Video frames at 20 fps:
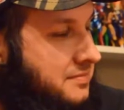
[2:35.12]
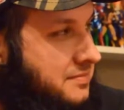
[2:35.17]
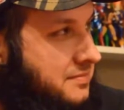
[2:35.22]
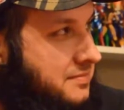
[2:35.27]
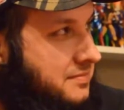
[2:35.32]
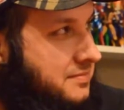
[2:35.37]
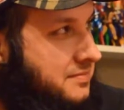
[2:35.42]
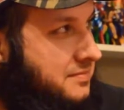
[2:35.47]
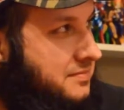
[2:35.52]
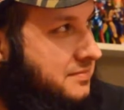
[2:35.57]

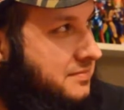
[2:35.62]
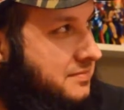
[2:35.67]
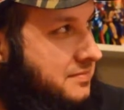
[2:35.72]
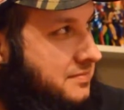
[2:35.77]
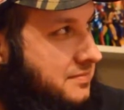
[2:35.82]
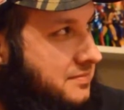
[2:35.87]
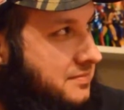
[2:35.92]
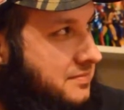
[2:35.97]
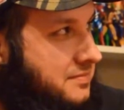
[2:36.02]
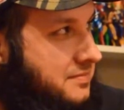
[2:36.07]

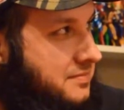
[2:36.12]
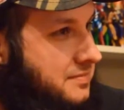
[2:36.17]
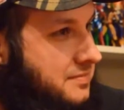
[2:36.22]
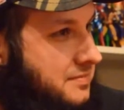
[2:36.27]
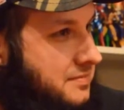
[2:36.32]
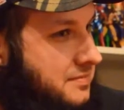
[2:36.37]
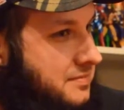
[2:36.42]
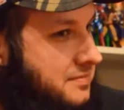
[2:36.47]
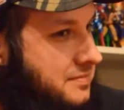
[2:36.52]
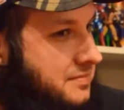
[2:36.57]

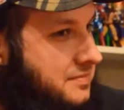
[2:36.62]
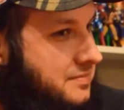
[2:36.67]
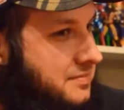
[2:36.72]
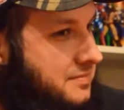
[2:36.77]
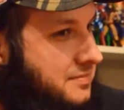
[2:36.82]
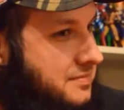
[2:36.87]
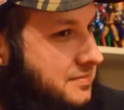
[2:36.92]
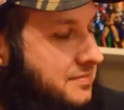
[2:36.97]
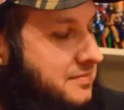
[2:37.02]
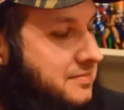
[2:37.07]

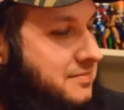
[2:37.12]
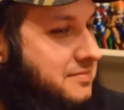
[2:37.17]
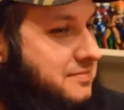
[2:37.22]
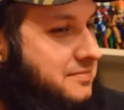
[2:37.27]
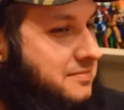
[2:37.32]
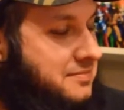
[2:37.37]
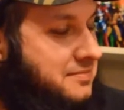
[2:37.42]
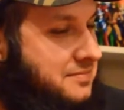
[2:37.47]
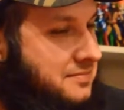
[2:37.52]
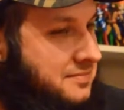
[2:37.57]

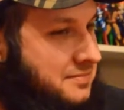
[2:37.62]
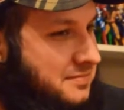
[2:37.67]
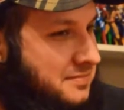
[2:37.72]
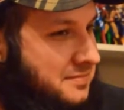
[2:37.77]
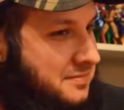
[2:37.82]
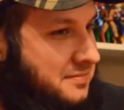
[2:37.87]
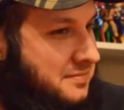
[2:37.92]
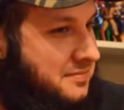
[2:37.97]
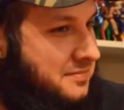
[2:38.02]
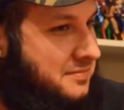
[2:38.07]

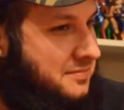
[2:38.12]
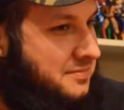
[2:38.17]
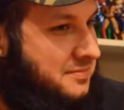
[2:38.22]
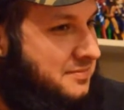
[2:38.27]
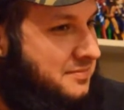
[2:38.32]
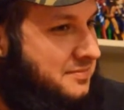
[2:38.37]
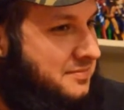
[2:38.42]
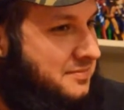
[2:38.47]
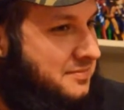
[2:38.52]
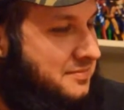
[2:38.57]

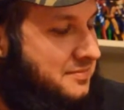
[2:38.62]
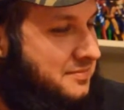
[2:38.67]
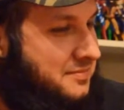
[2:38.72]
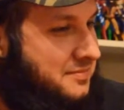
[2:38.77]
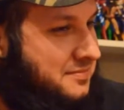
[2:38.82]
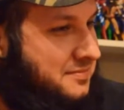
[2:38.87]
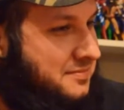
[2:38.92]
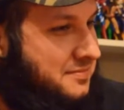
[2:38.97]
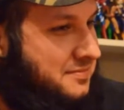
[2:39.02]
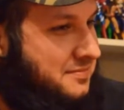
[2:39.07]

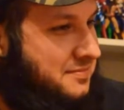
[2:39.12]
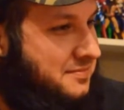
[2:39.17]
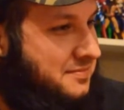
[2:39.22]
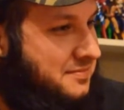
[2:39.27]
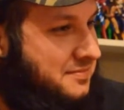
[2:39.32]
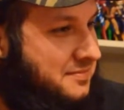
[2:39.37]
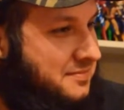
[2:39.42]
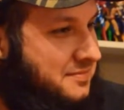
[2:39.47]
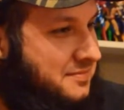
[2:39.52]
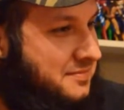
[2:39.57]

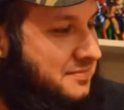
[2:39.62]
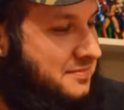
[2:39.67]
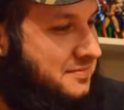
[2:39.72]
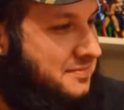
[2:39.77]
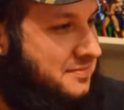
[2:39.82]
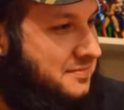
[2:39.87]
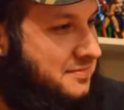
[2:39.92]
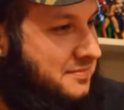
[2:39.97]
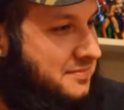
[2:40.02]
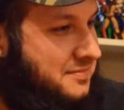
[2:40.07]

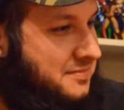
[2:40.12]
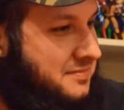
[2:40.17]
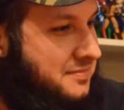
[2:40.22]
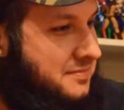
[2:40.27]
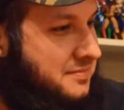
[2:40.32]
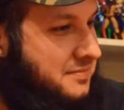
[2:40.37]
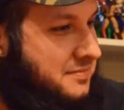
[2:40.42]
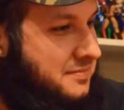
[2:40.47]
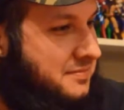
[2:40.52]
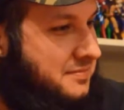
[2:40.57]

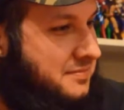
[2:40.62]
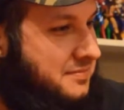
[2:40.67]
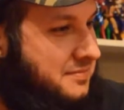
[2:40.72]
This person isn't speaking.